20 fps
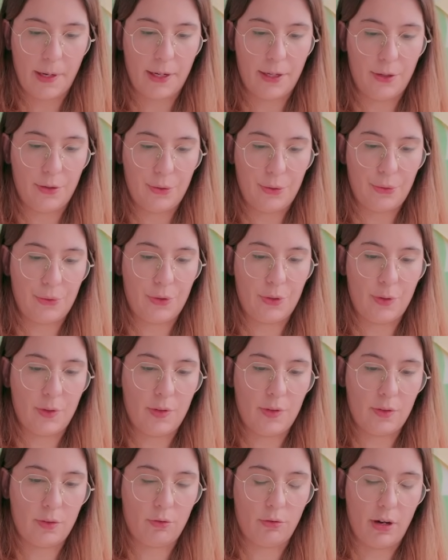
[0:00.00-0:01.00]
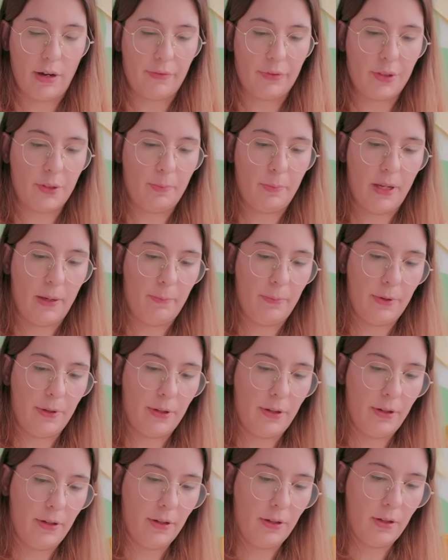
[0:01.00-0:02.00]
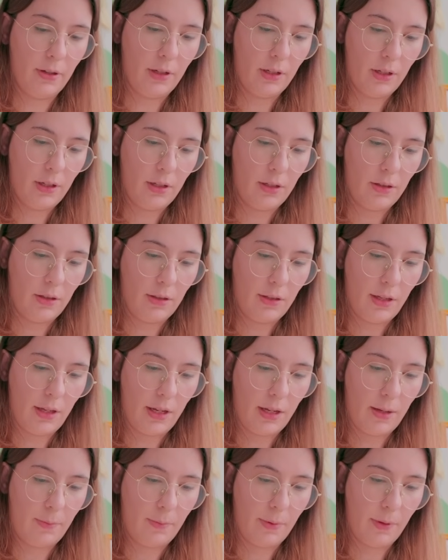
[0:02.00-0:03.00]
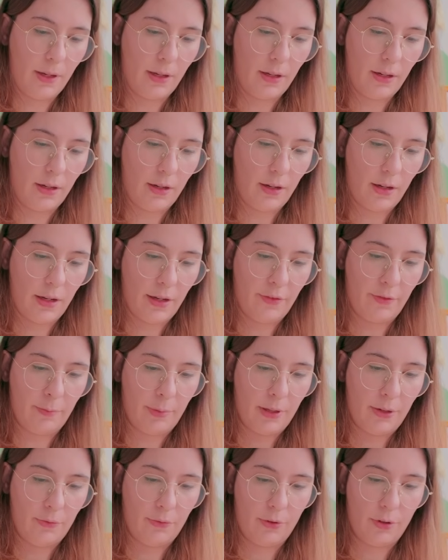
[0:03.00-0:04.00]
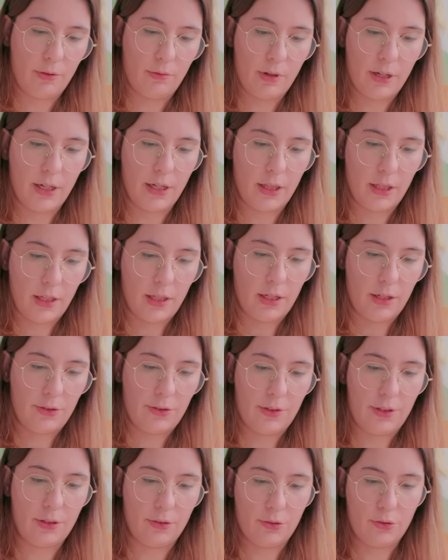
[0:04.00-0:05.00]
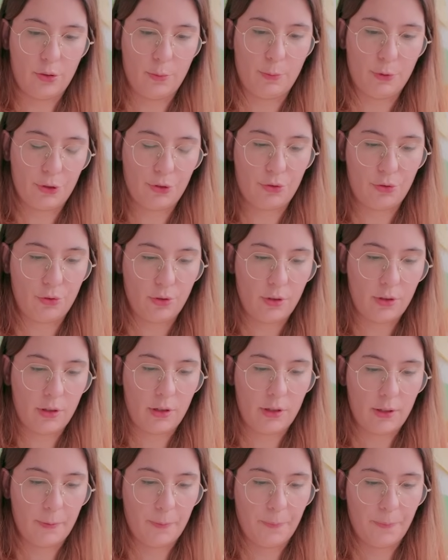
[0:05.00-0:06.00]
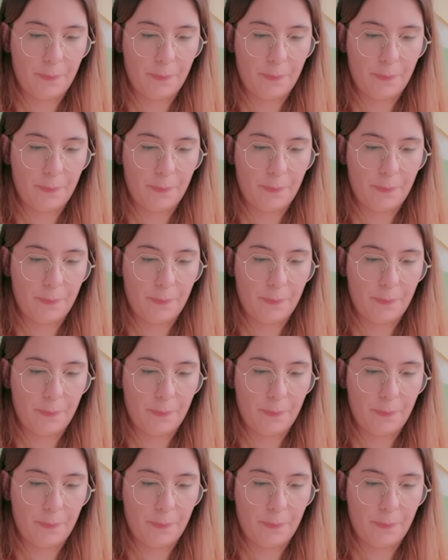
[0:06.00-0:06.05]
I use craft paper tape, and it have been for a while, and it's still super strong,